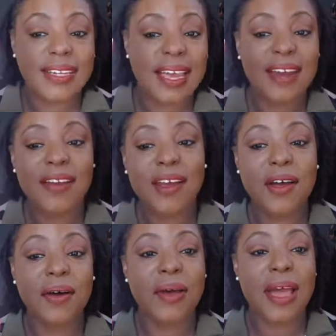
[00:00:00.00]
I don't
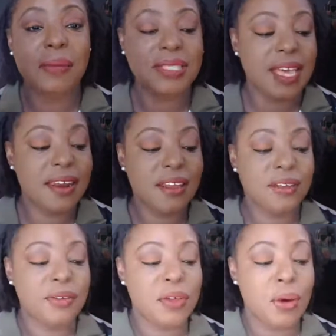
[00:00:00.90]
know. I was kind
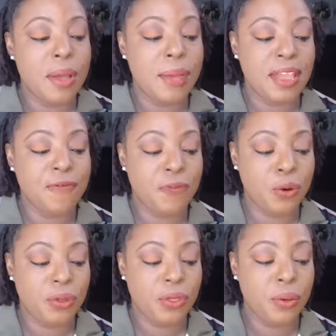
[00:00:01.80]
of going back and
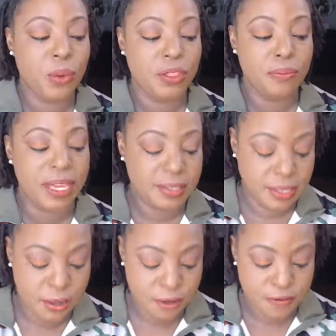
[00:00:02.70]
forth with
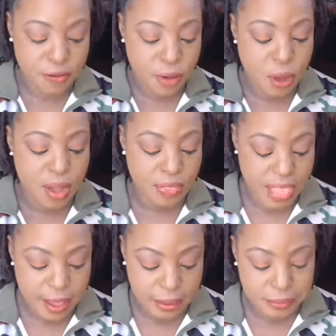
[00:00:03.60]
myself on
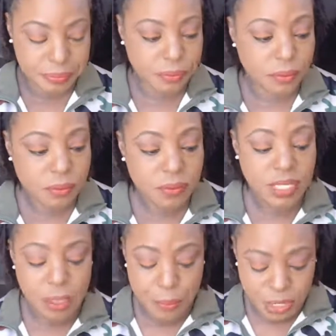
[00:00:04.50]
that.
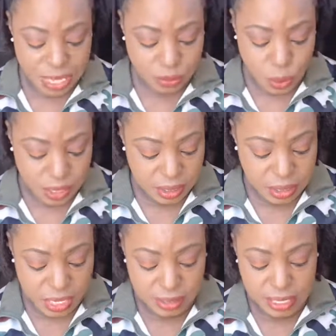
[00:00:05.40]
But that's one of the
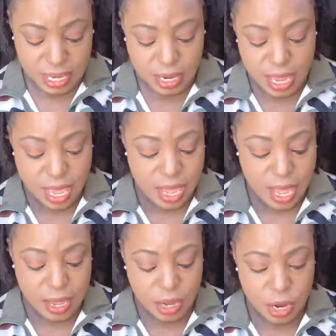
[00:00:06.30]
things that,
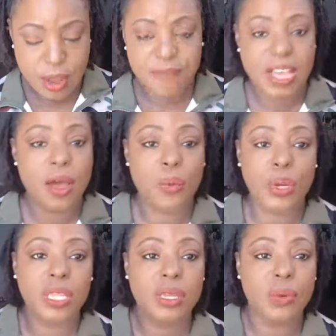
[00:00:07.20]
you know, I found
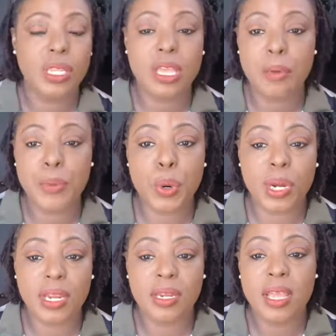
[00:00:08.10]
really, really
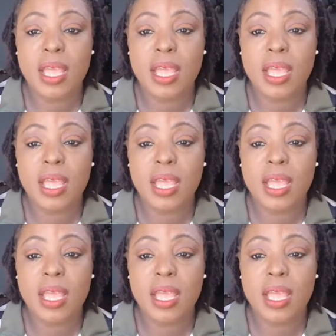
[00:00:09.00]
important.